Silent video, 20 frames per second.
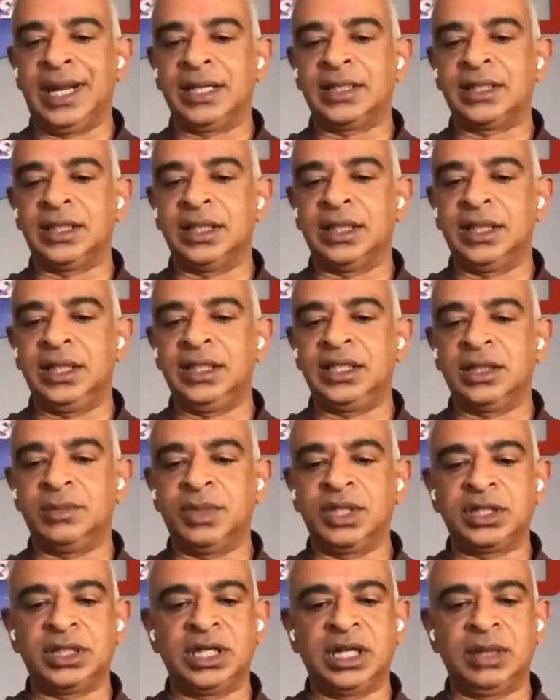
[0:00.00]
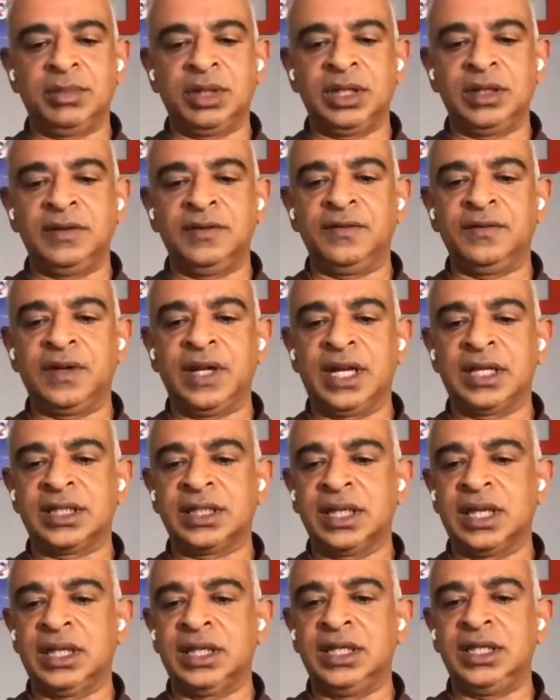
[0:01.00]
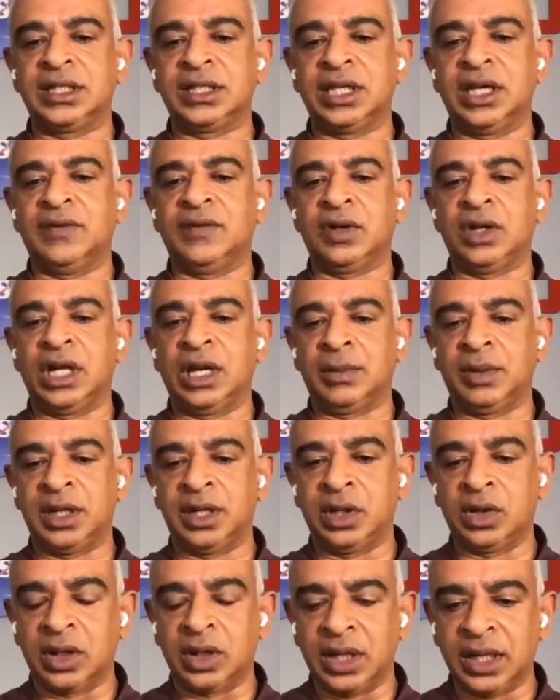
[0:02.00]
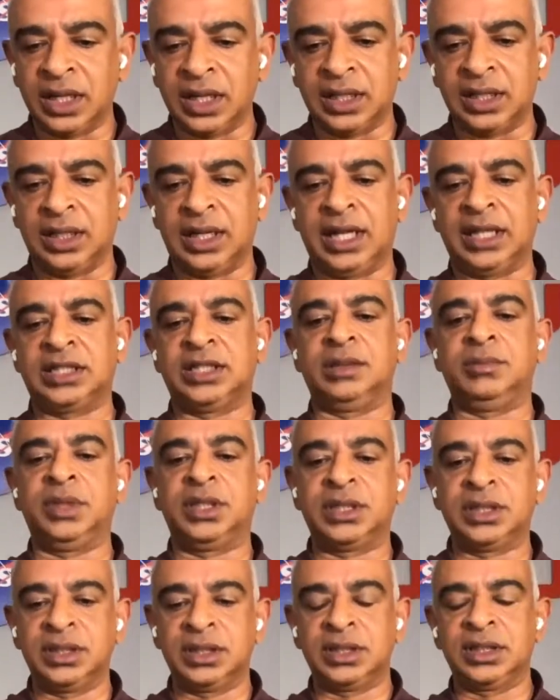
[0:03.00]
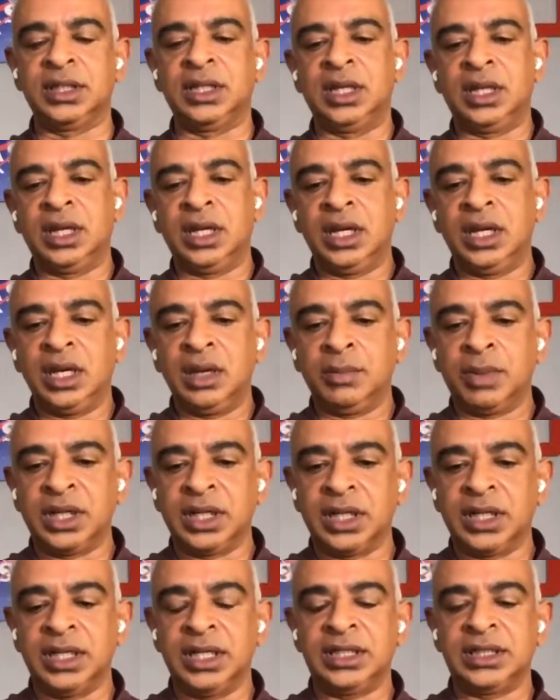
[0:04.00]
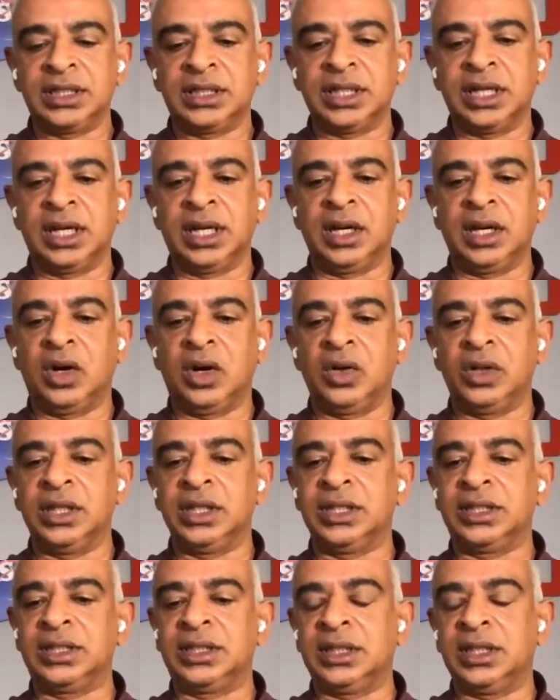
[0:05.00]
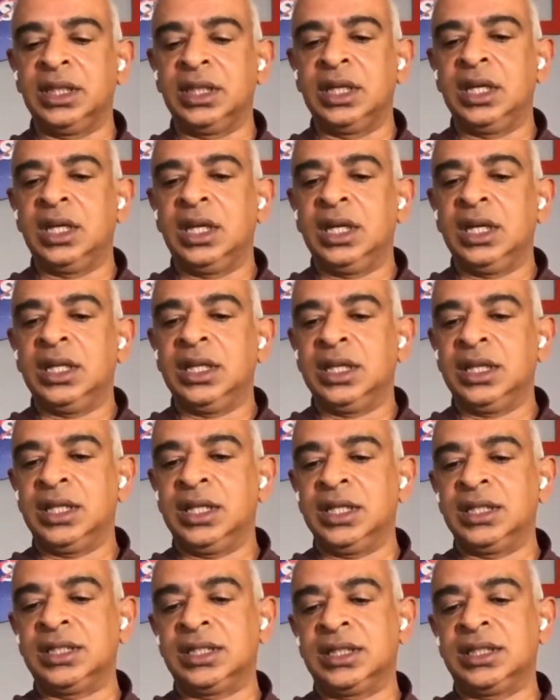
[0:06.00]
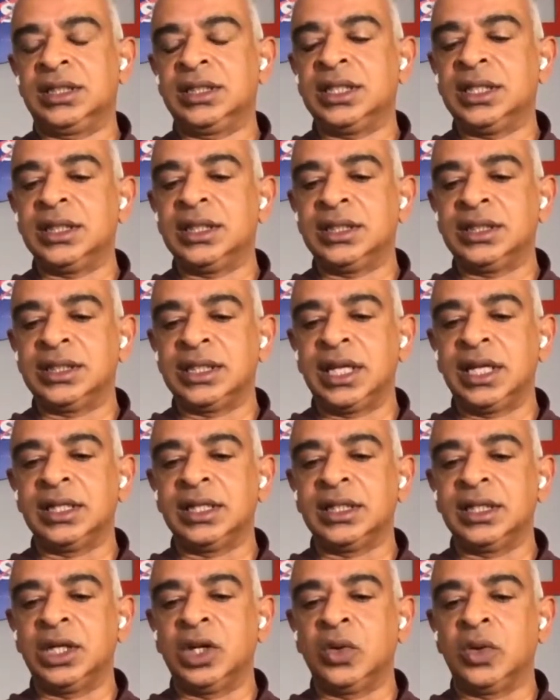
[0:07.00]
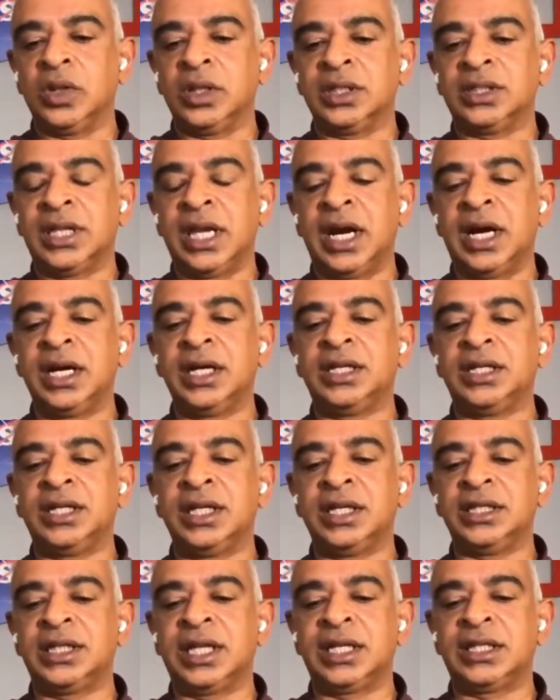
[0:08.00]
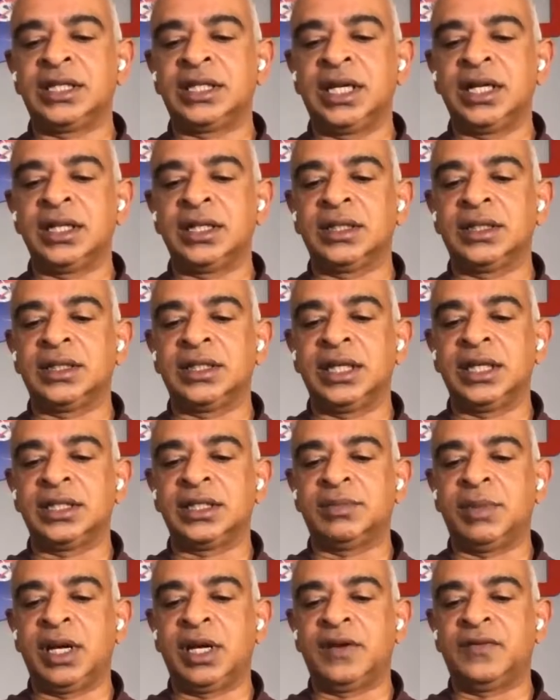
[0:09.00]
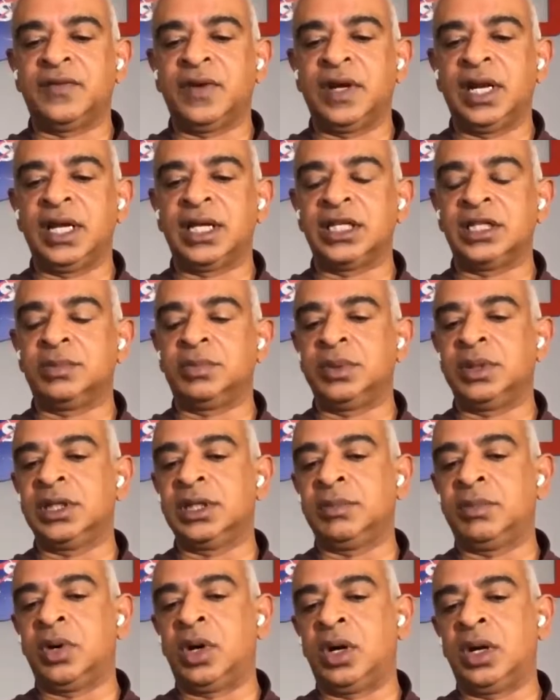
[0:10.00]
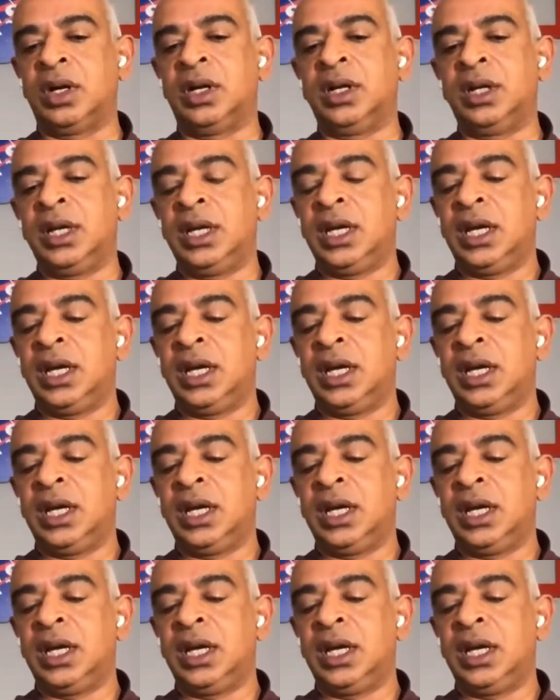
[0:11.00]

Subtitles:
NASA ESA mission. I believe NASA and ESA have collaborated on other NASA missions, but at least on this this heritage that Sentinel-6 Michael Freilich is built upon,